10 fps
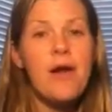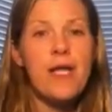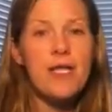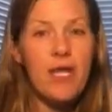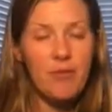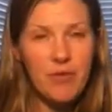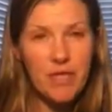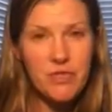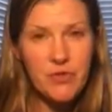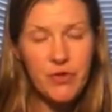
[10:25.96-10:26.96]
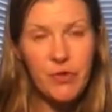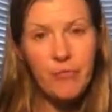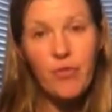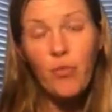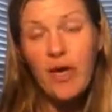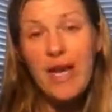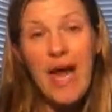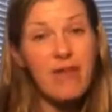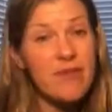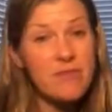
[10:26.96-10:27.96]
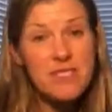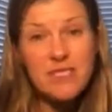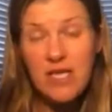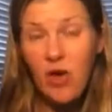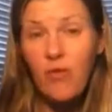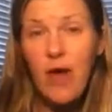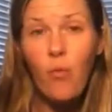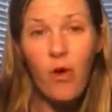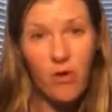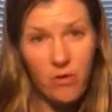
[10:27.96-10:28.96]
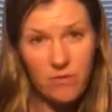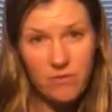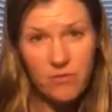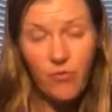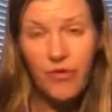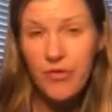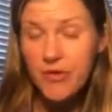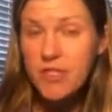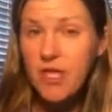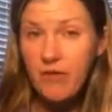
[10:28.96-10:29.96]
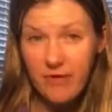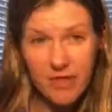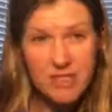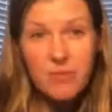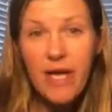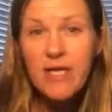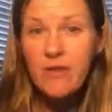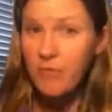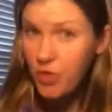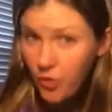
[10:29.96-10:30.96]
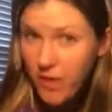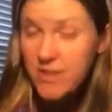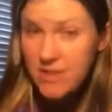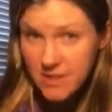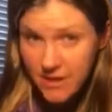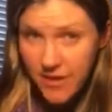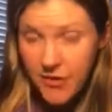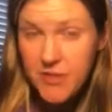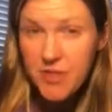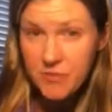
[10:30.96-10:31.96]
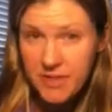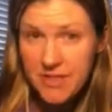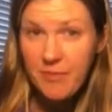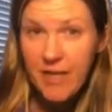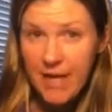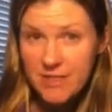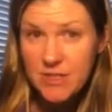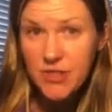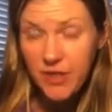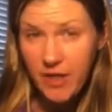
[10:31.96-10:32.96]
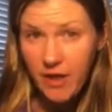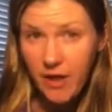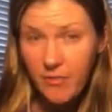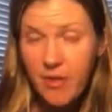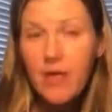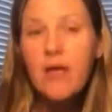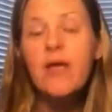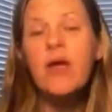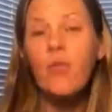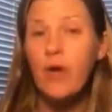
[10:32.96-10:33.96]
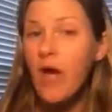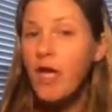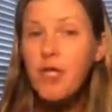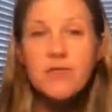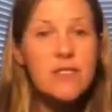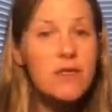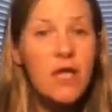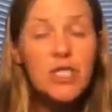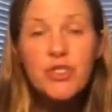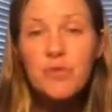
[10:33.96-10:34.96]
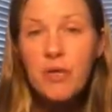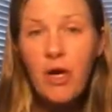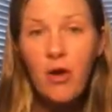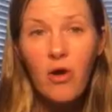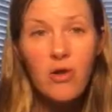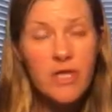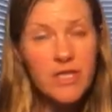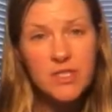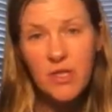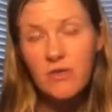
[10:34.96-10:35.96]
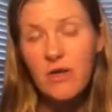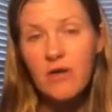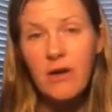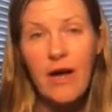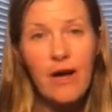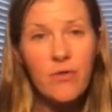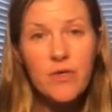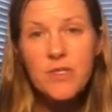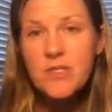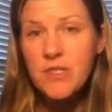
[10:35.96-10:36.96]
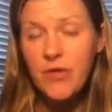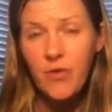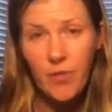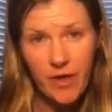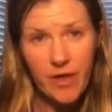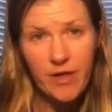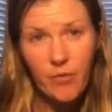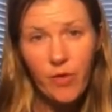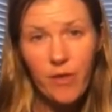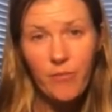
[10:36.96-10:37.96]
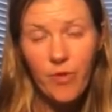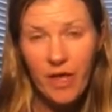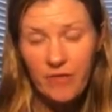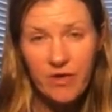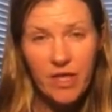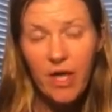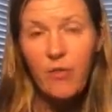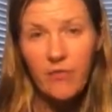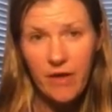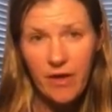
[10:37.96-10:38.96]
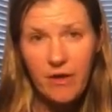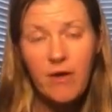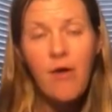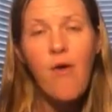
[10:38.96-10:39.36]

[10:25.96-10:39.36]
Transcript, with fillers: and Emily's room, we're going to have them sit on that wall with their stuff and explain to them, you are to sit here until Miss Debbie asks you to get up. We're not using the lunchroom at all. It is no longer ours, so we're not going to worry. We're not even going to go in there.